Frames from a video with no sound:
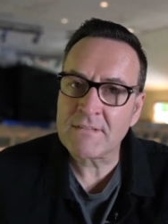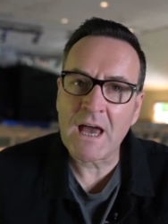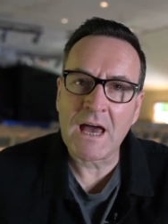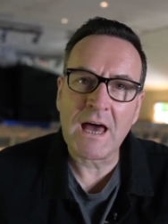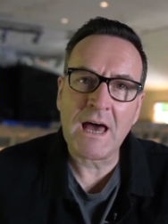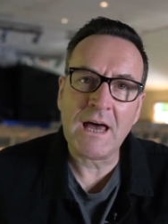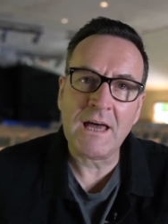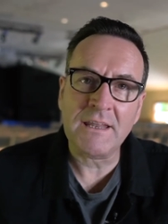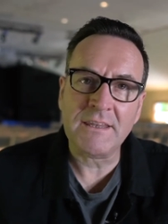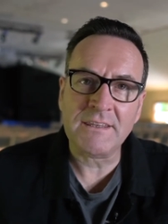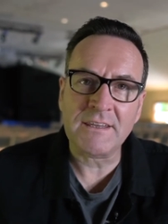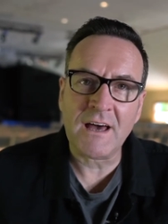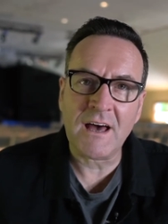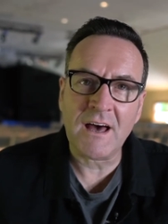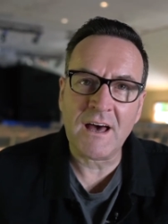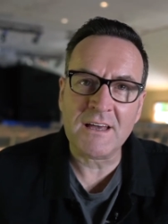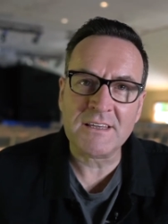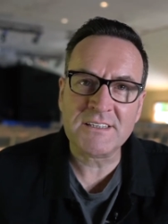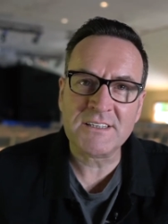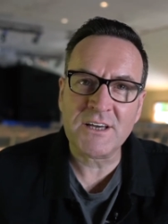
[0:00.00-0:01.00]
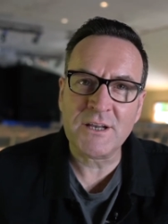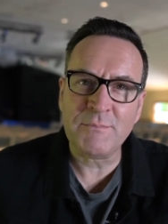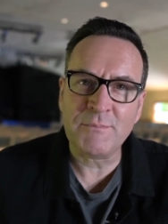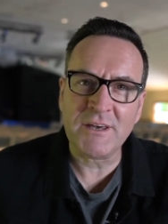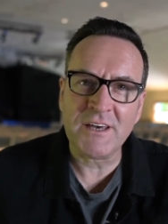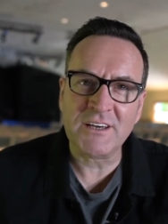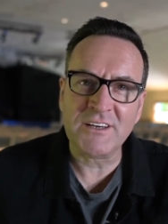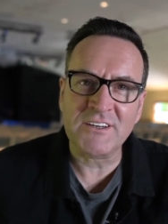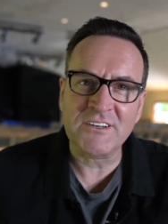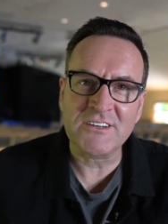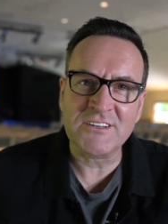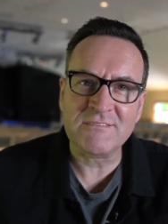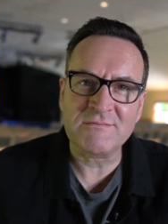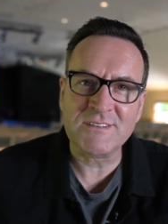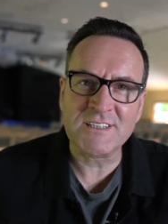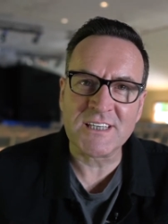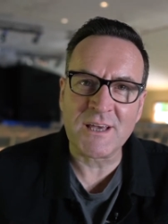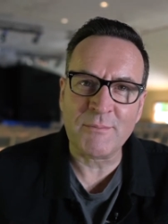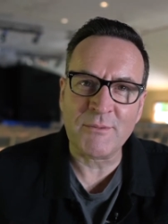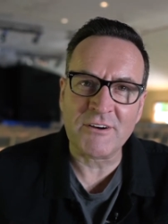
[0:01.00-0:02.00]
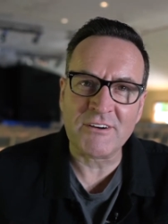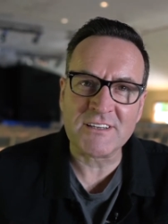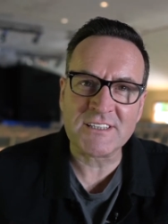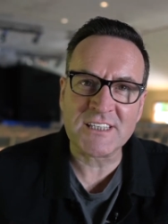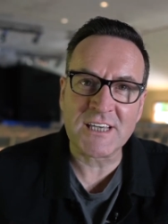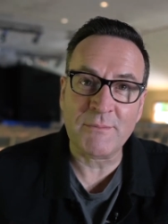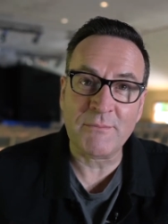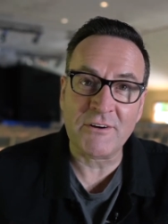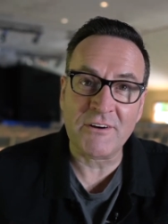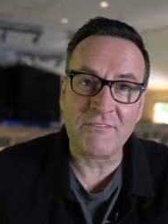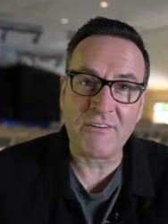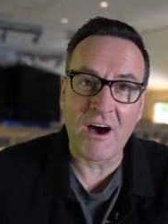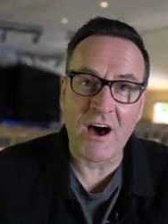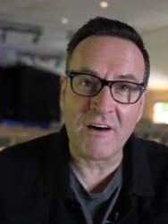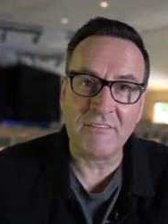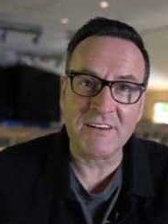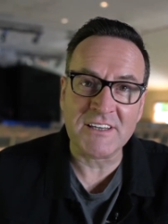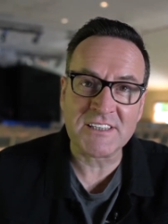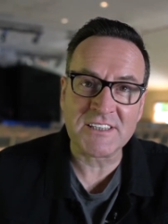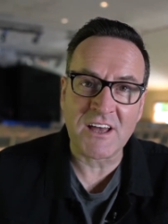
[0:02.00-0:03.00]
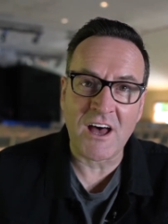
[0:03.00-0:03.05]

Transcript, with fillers: and it's going to be a good summer, a summer of harvest.